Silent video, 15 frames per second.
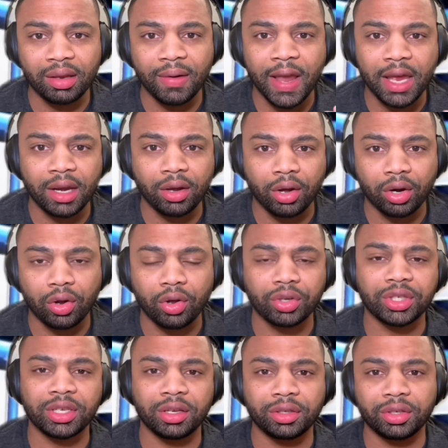hitting on all
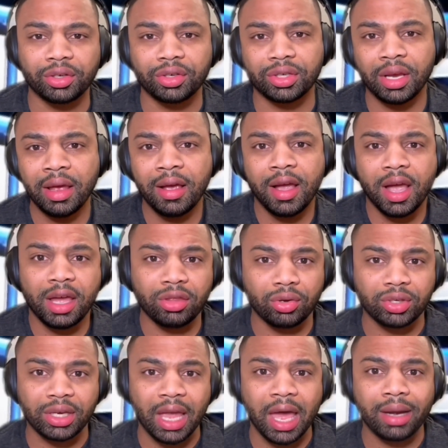cylinders, and
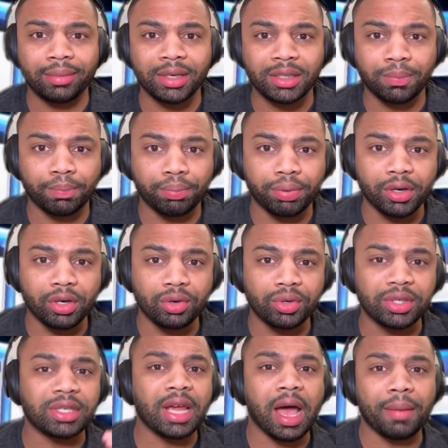those academies
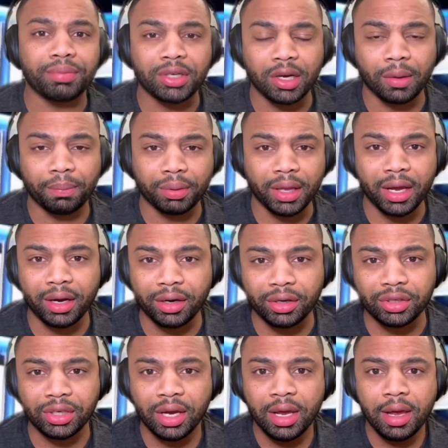produce top tier
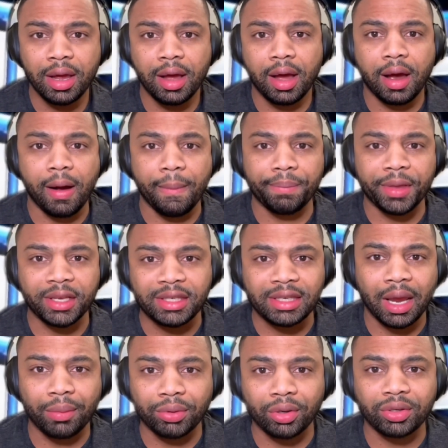players that
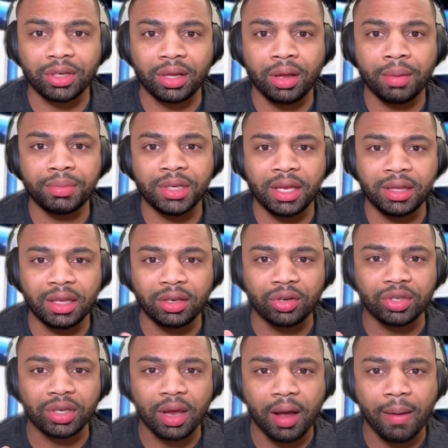stay with those clubs. And then
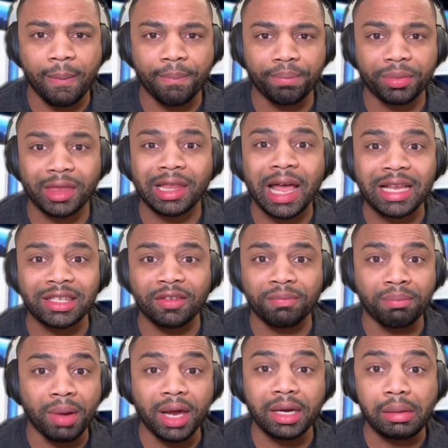there's lots of
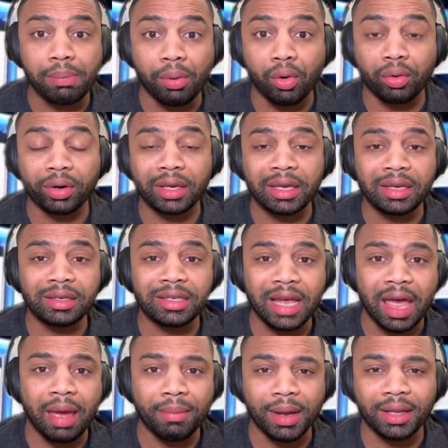money pouring into
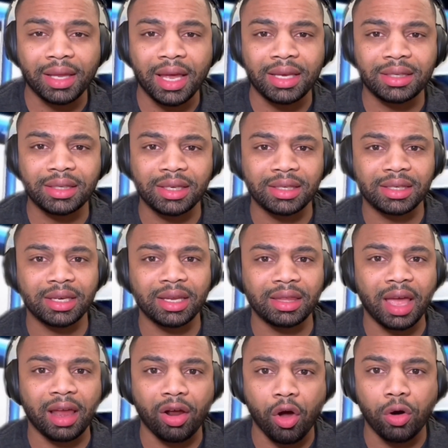MLS to see
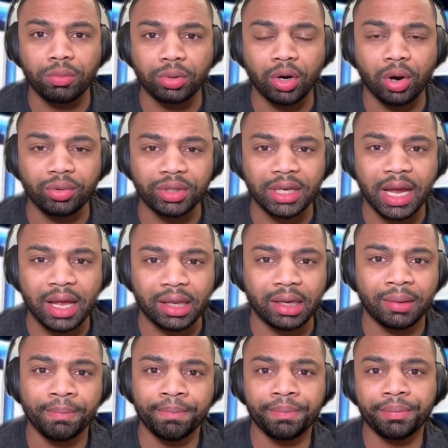that homegrown
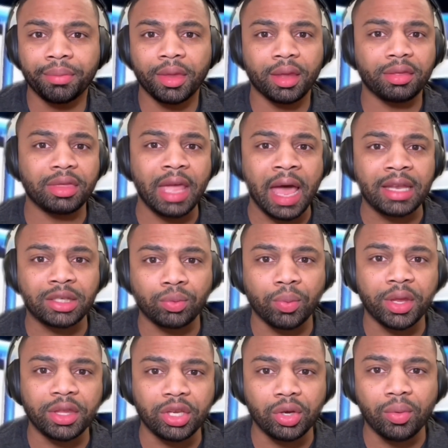talent. That's
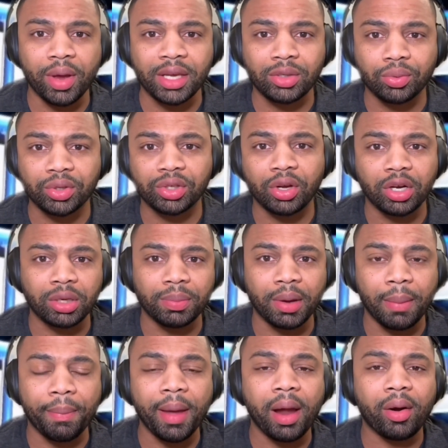when the U.S. will start to be a
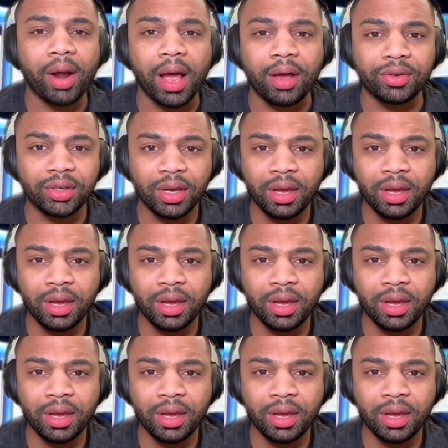powerhouse.